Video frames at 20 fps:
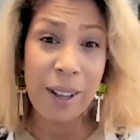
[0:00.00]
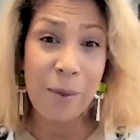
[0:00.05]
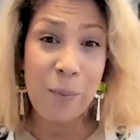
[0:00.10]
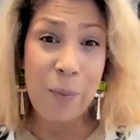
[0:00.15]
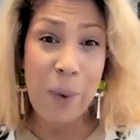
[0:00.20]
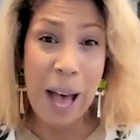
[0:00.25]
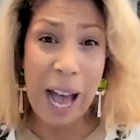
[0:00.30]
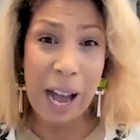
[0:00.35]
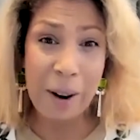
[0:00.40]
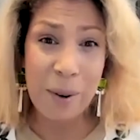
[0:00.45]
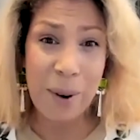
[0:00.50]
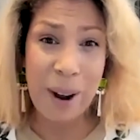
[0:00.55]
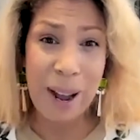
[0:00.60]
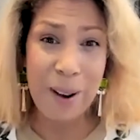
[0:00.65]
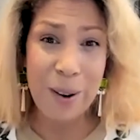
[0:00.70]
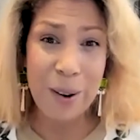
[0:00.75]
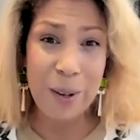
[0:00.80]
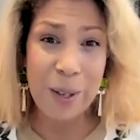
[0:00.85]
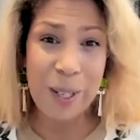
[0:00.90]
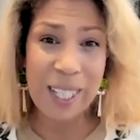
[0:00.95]

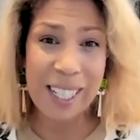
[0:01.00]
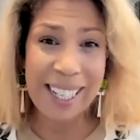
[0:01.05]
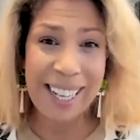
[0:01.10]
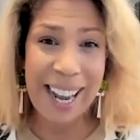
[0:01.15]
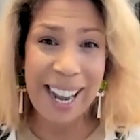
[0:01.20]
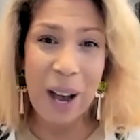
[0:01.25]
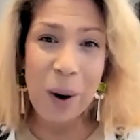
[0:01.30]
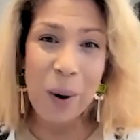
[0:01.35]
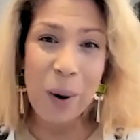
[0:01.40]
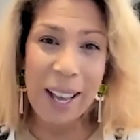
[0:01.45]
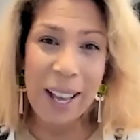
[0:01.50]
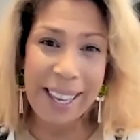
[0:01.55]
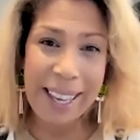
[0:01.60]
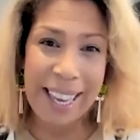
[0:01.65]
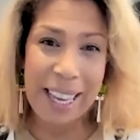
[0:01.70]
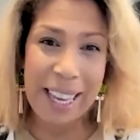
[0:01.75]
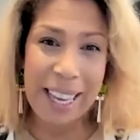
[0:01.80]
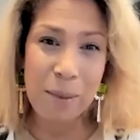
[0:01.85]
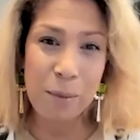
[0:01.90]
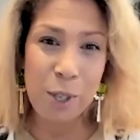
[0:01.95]
background, how I
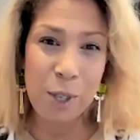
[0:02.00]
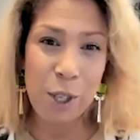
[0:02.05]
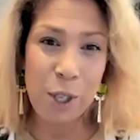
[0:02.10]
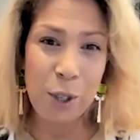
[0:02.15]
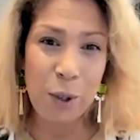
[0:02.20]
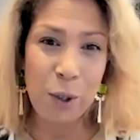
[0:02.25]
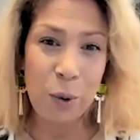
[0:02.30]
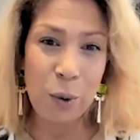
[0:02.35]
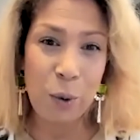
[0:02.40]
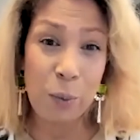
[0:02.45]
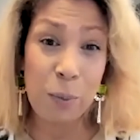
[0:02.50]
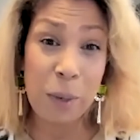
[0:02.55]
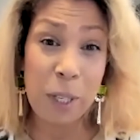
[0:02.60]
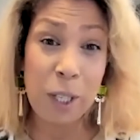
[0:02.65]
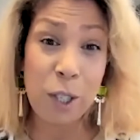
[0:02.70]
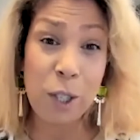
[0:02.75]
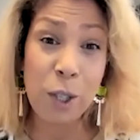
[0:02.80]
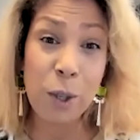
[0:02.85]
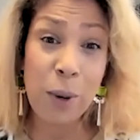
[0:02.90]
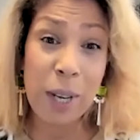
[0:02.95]
came to be
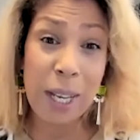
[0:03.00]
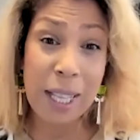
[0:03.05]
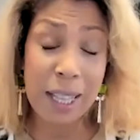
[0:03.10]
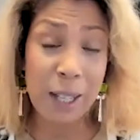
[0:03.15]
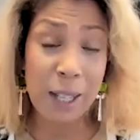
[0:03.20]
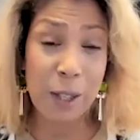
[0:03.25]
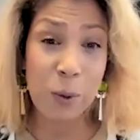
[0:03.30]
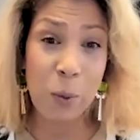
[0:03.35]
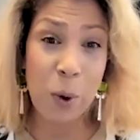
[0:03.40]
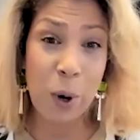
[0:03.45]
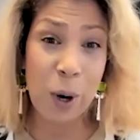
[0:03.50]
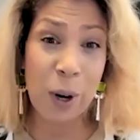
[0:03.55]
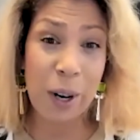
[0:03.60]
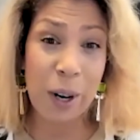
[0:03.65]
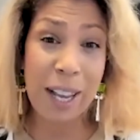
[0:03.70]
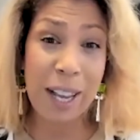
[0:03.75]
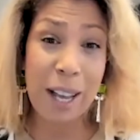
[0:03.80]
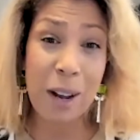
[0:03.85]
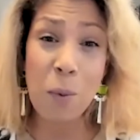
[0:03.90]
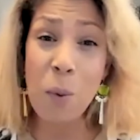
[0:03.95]
doing this
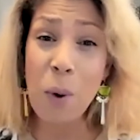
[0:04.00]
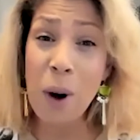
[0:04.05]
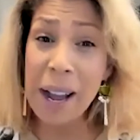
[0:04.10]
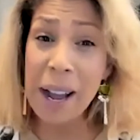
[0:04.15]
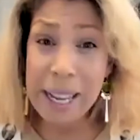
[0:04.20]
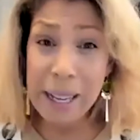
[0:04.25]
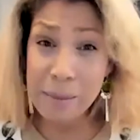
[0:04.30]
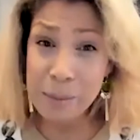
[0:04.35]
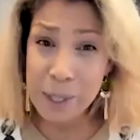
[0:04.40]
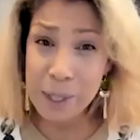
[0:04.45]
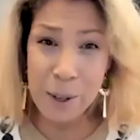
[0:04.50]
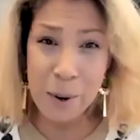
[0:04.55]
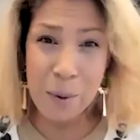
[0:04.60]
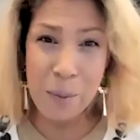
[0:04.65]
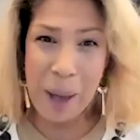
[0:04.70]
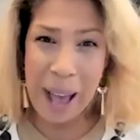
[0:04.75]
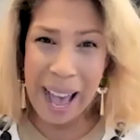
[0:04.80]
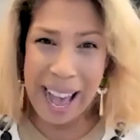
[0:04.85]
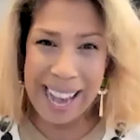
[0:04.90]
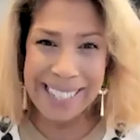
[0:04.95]
work, and why I'm so
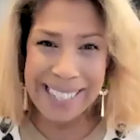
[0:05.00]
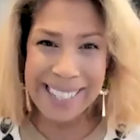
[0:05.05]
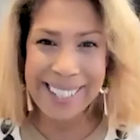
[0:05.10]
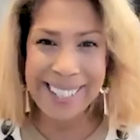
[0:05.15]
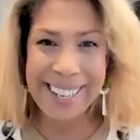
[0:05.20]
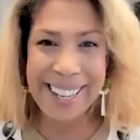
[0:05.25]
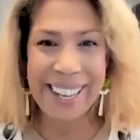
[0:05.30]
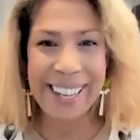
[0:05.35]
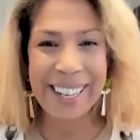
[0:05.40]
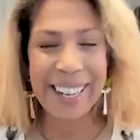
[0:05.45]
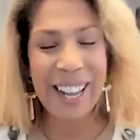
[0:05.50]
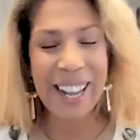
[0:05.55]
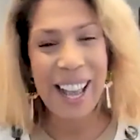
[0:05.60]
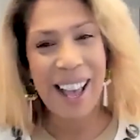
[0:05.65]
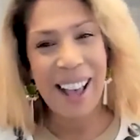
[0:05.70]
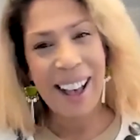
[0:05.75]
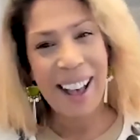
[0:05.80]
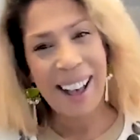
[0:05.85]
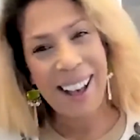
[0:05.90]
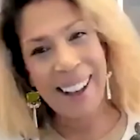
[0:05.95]
passionate
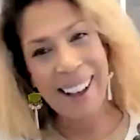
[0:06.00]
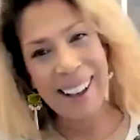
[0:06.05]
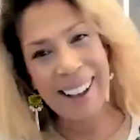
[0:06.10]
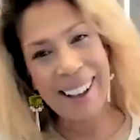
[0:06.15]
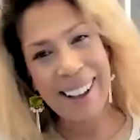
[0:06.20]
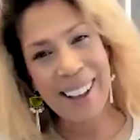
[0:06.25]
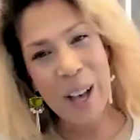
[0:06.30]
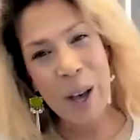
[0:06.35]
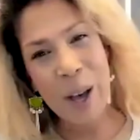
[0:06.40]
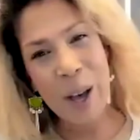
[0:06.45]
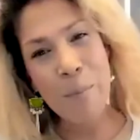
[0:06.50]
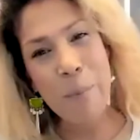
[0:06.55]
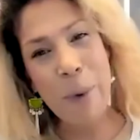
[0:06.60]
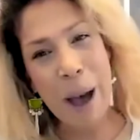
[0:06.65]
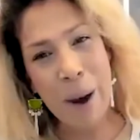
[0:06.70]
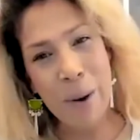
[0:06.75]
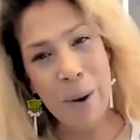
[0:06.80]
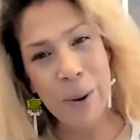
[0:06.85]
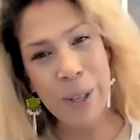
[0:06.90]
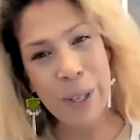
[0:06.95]
uh,
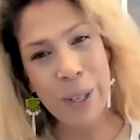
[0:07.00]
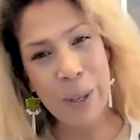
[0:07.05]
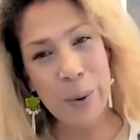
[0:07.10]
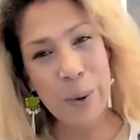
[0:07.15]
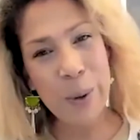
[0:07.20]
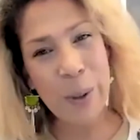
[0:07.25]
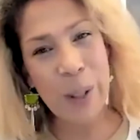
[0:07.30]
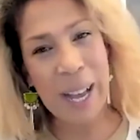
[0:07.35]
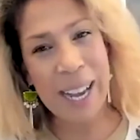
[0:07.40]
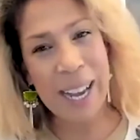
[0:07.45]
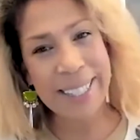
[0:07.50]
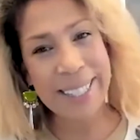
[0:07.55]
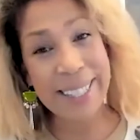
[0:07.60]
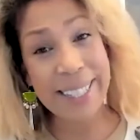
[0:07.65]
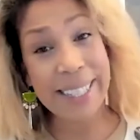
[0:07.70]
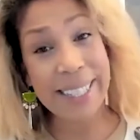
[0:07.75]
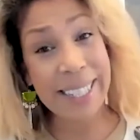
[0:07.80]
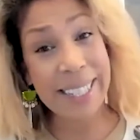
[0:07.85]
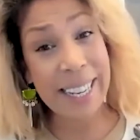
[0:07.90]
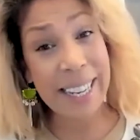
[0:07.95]
about
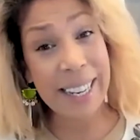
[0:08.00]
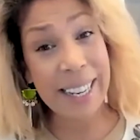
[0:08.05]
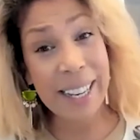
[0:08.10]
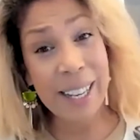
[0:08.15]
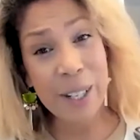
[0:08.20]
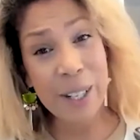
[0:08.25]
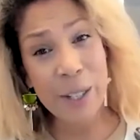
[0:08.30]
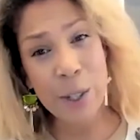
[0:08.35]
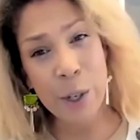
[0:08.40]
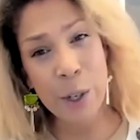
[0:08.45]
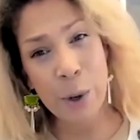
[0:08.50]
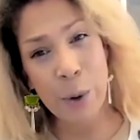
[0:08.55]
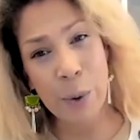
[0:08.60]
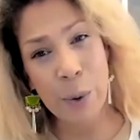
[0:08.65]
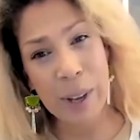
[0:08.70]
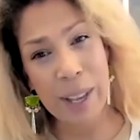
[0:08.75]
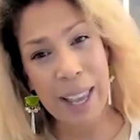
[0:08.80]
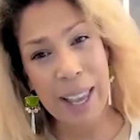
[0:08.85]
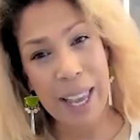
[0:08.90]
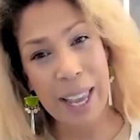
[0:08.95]
utilizing data to
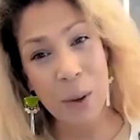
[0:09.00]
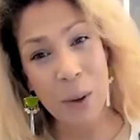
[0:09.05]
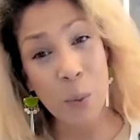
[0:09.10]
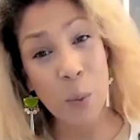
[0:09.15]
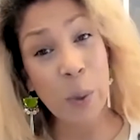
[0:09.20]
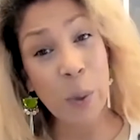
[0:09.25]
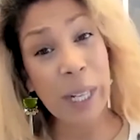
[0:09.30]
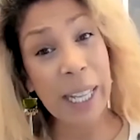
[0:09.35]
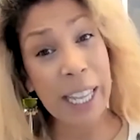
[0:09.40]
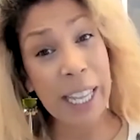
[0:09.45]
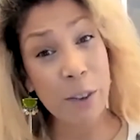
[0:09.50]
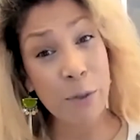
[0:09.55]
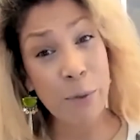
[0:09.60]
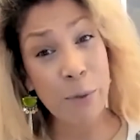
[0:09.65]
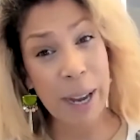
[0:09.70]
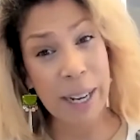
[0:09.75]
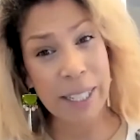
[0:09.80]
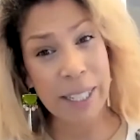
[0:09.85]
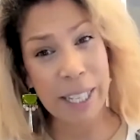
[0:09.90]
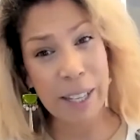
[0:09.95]
create really
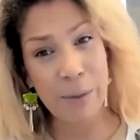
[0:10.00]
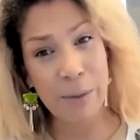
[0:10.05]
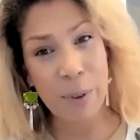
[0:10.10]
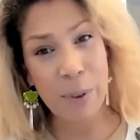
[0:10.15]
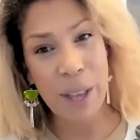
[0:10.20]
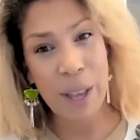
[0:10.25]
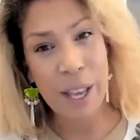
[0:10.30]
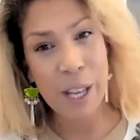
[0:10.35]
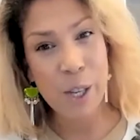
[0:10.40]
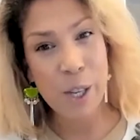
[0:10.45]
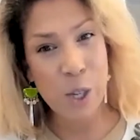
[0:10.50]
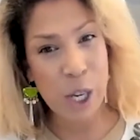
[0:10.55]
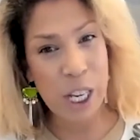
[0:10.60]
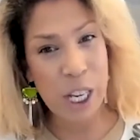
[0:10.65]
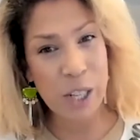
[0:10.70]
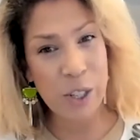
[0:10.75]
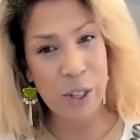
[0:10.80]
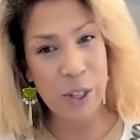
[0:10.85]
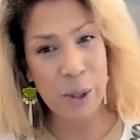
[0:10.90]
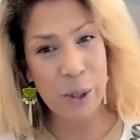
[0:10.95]
effective
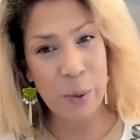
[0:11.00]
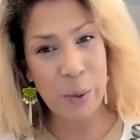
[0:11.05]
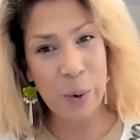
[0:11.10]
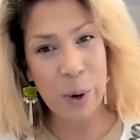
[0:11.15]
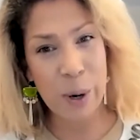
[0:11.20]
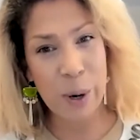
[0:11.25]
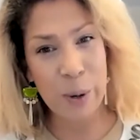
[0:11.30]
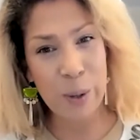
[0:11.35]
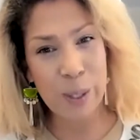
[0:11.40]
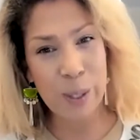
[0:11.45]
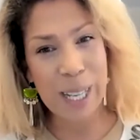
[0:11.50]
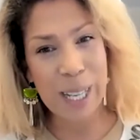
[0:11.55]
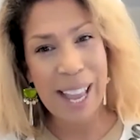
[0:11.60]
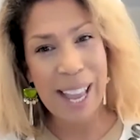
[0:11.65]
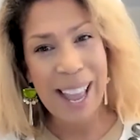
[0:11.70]
change in the world.